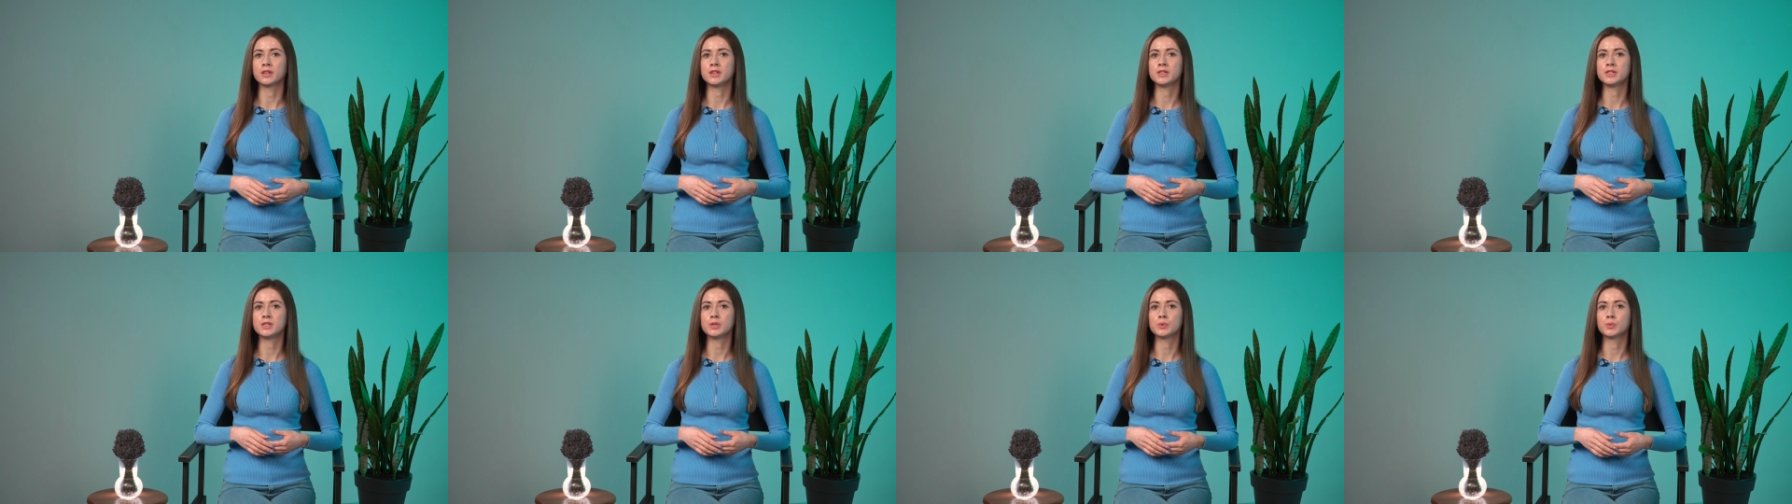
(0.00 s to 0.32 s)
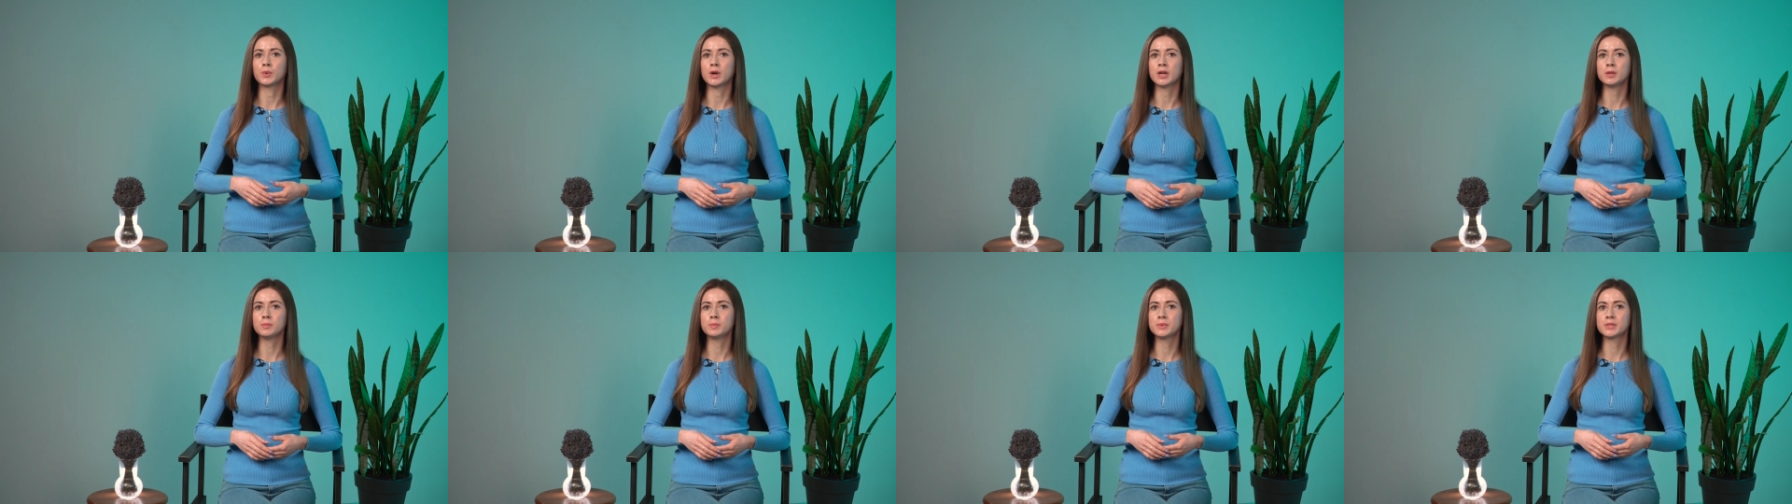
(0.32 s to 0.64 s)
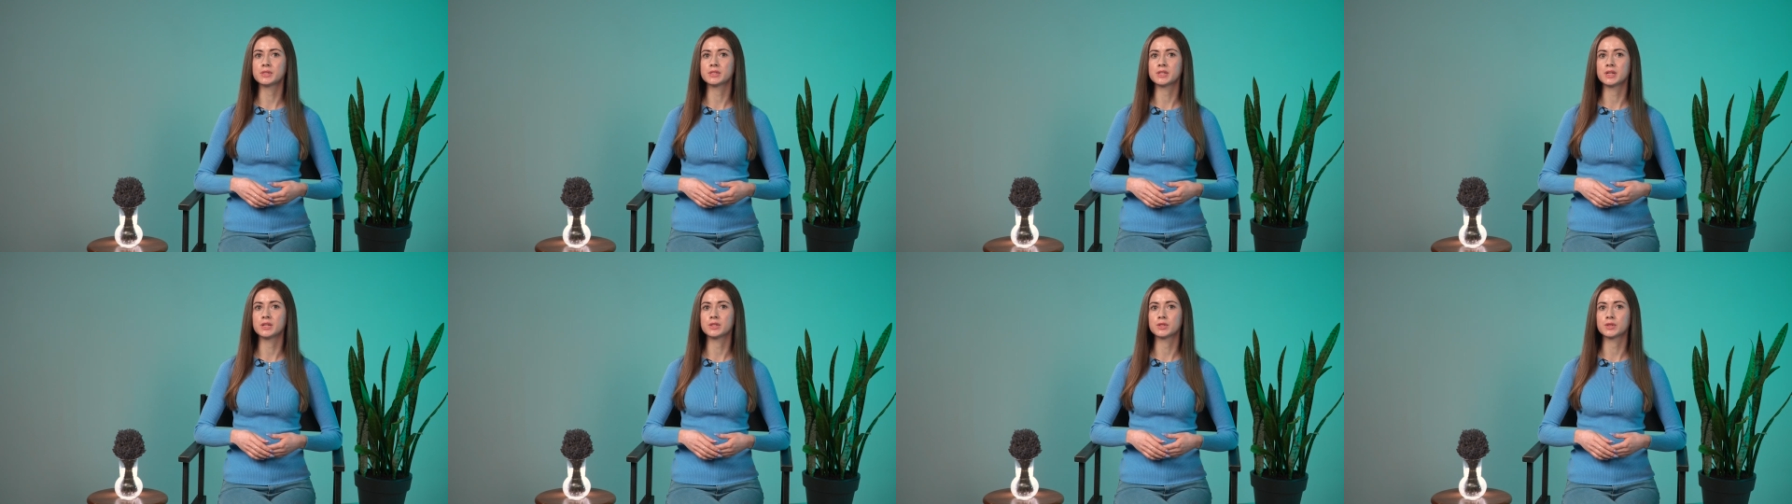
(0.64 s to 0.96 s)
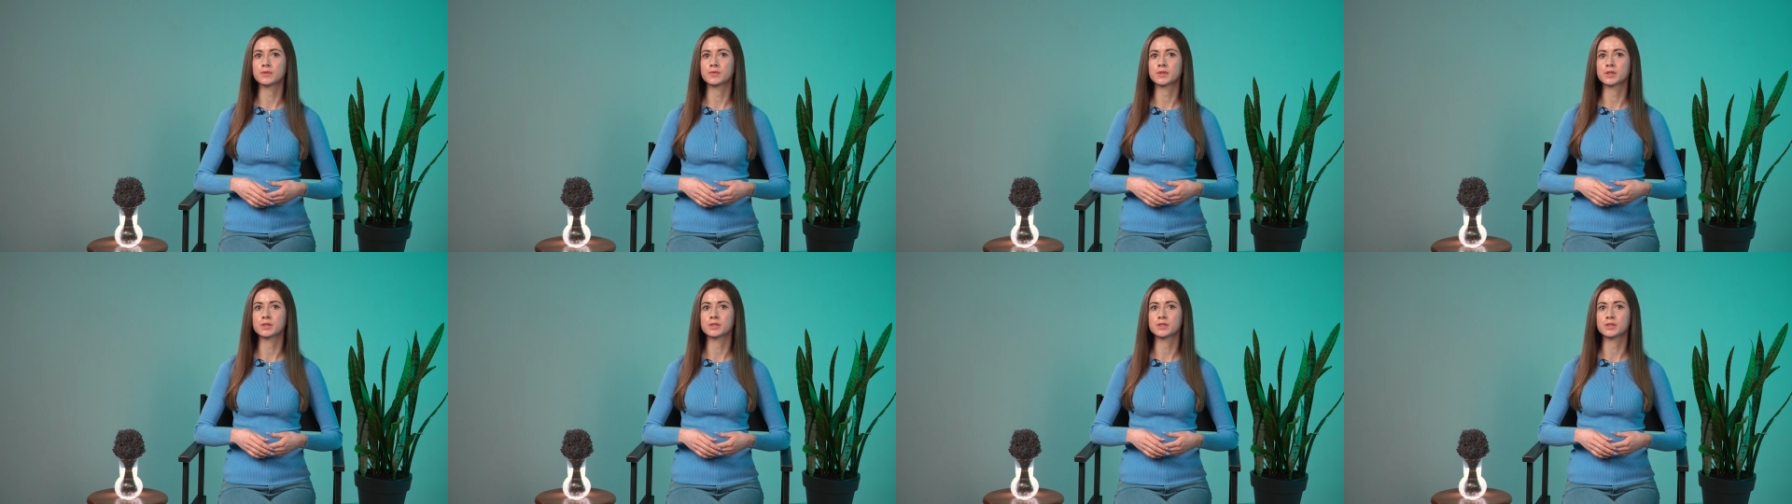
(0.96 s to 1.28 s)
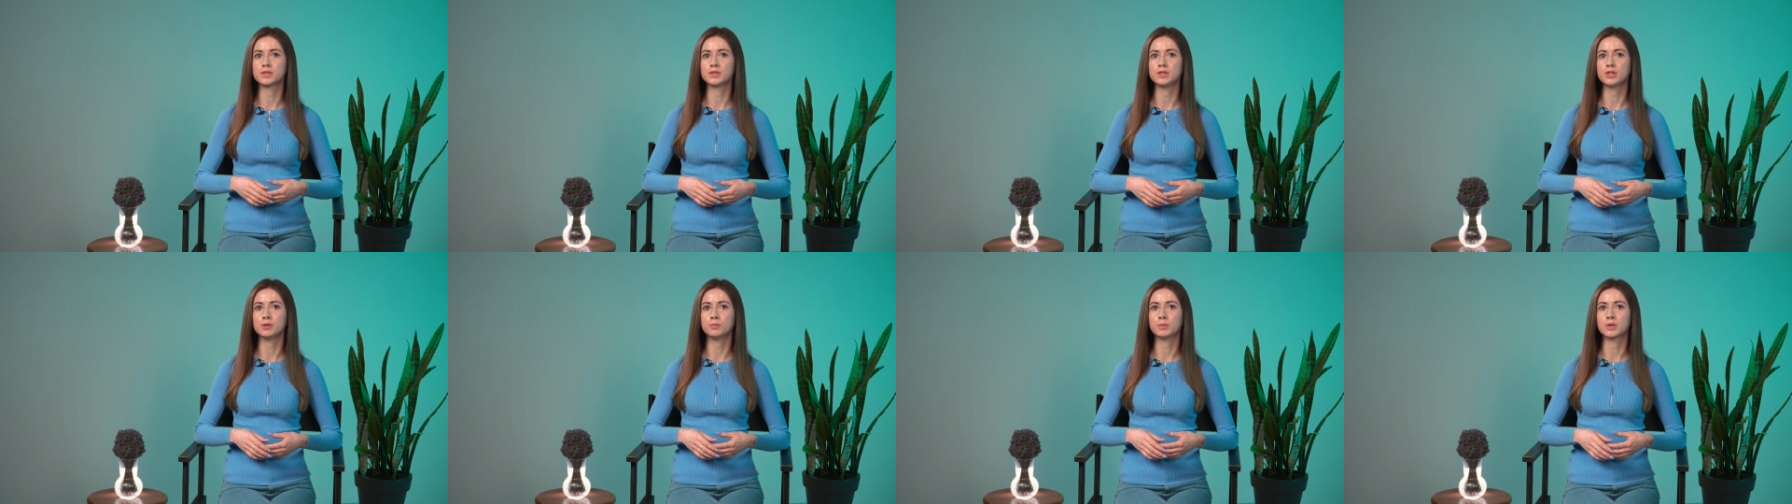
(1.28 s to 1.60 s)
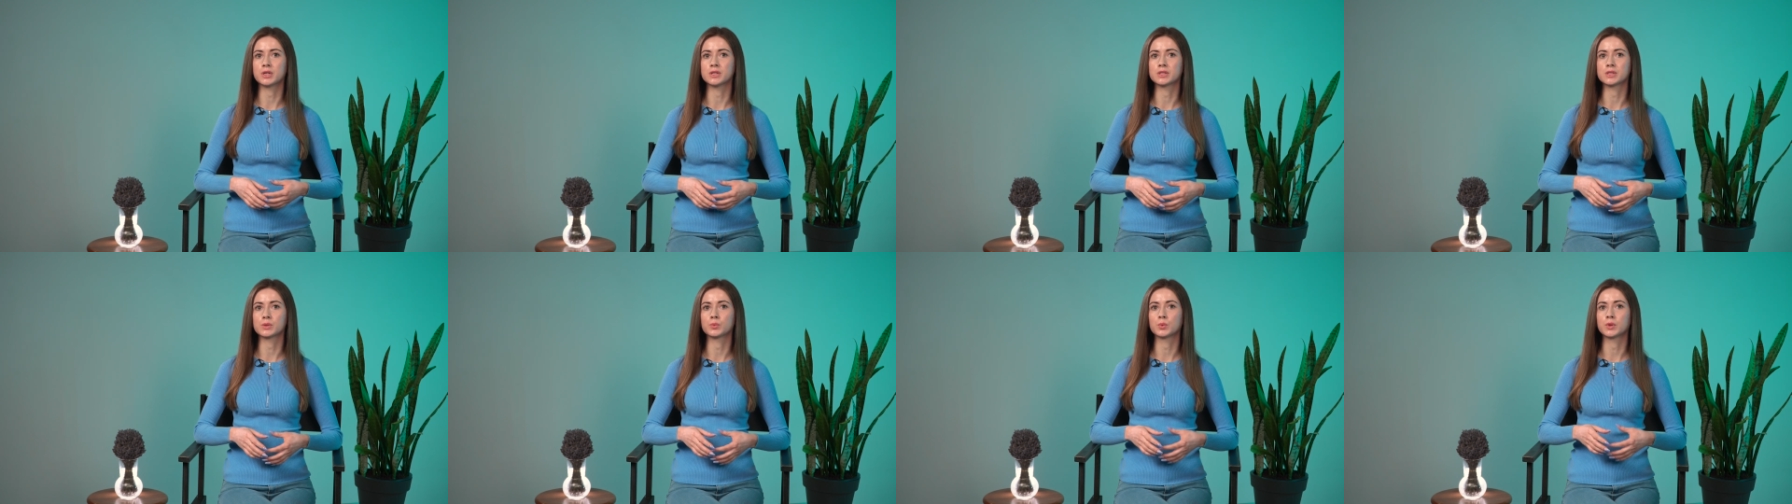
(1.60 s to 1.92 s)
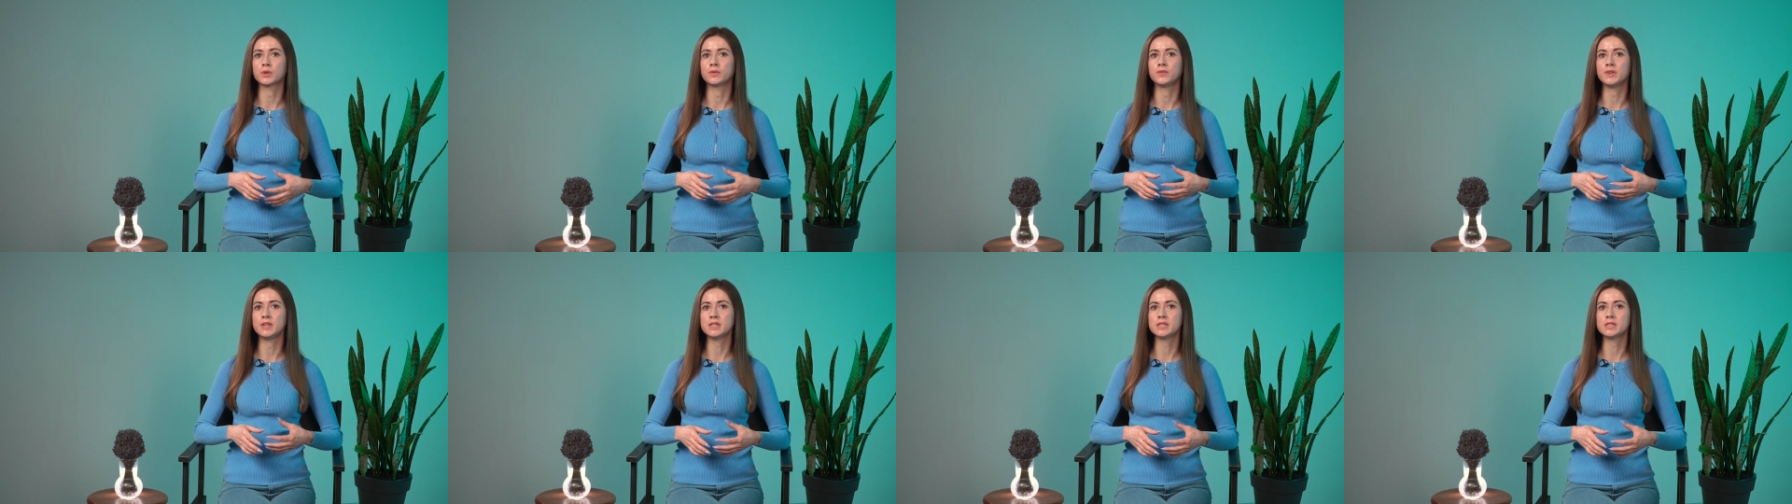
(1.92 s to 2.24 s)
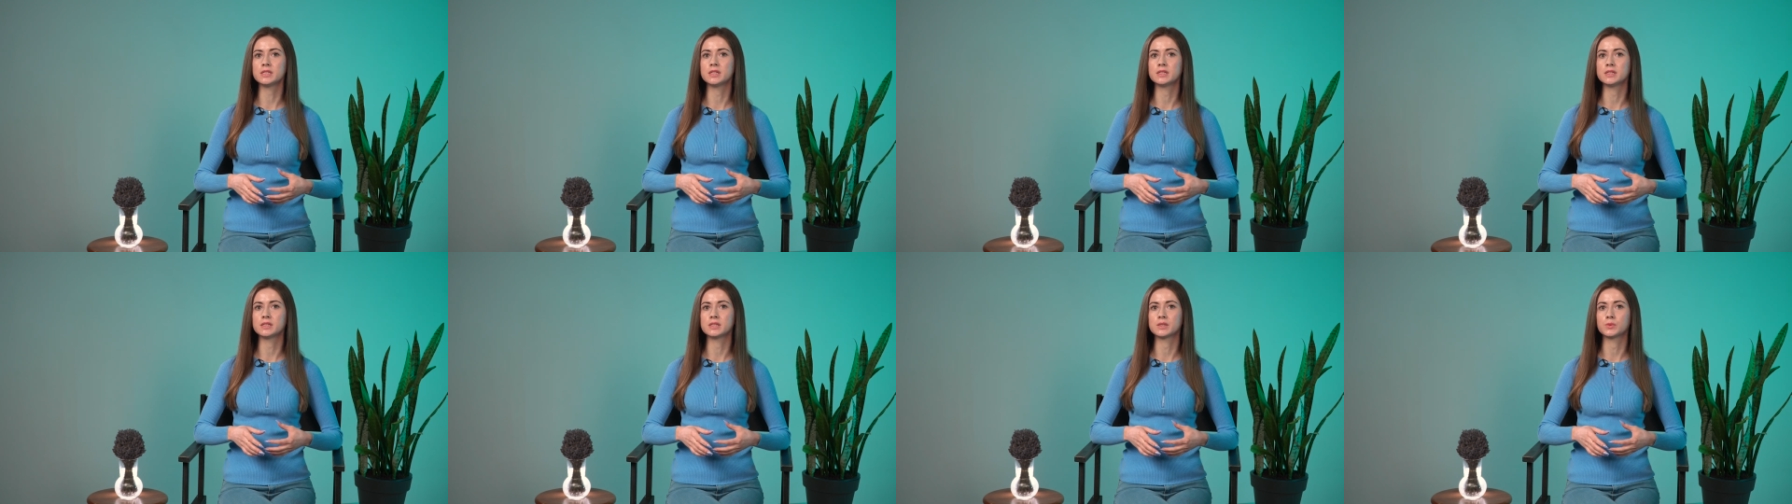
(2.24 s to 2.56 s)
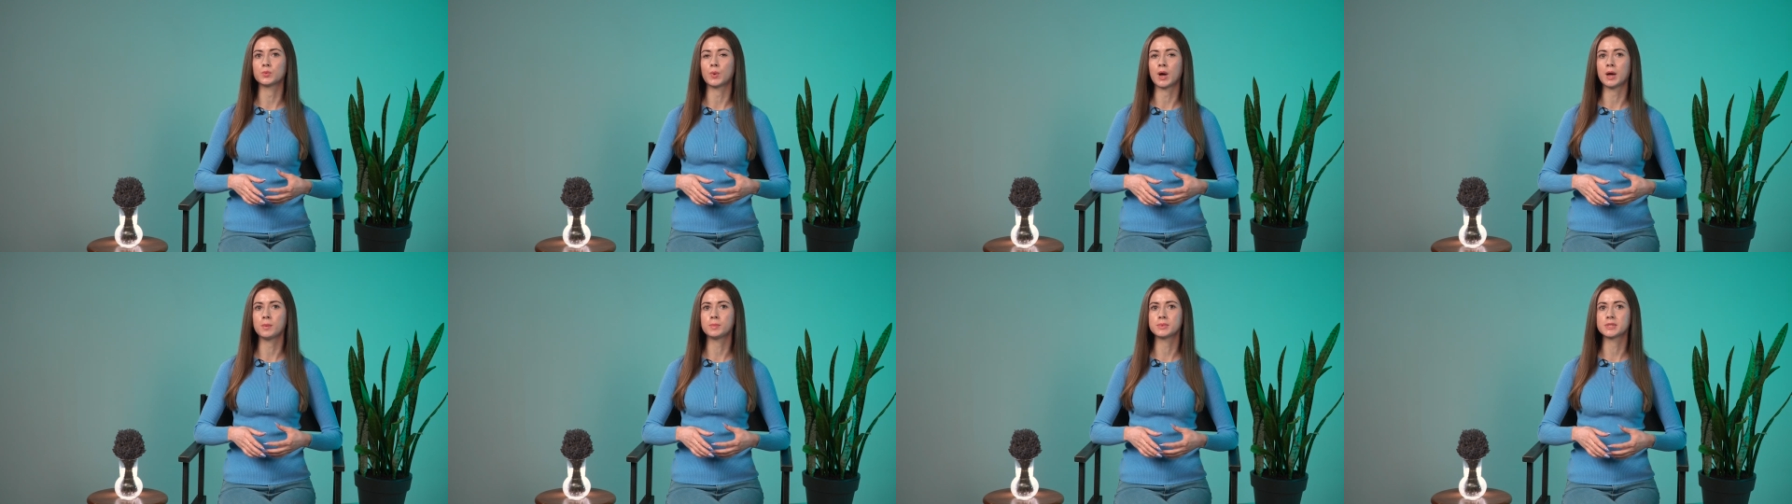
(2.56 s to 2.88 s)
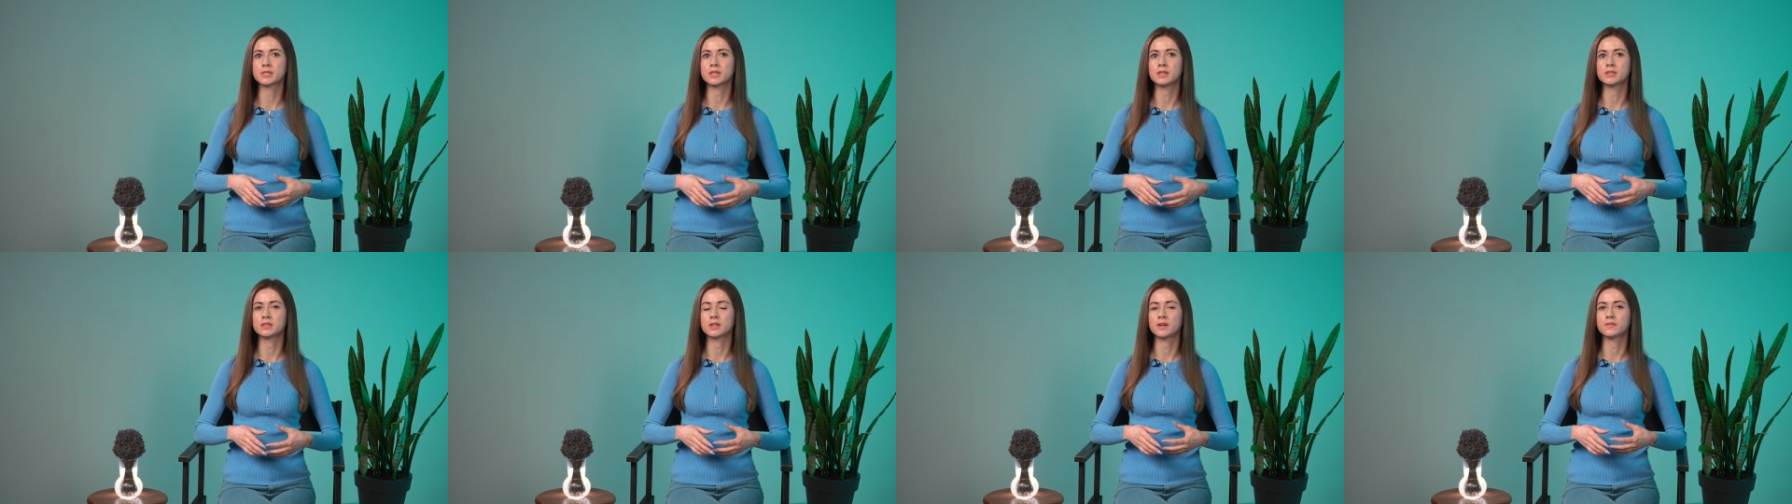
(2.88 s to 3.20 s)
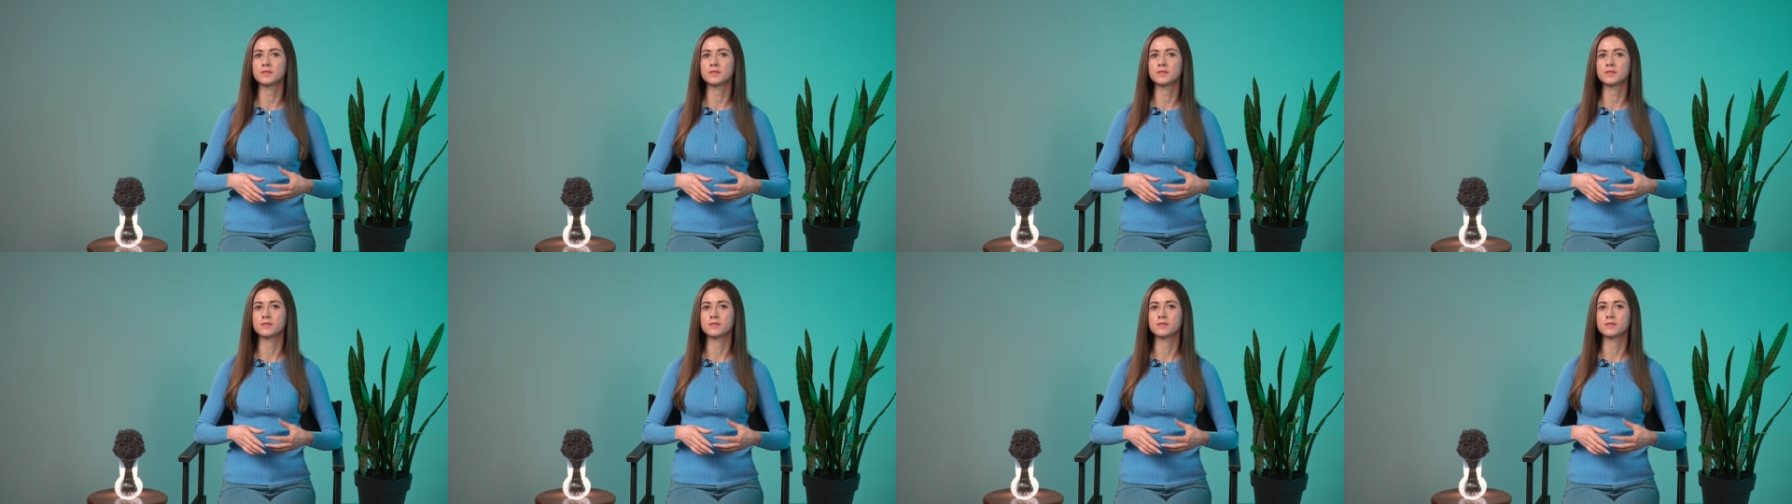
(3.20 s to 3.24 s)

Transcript: ninety-one percent of consumers will visit its website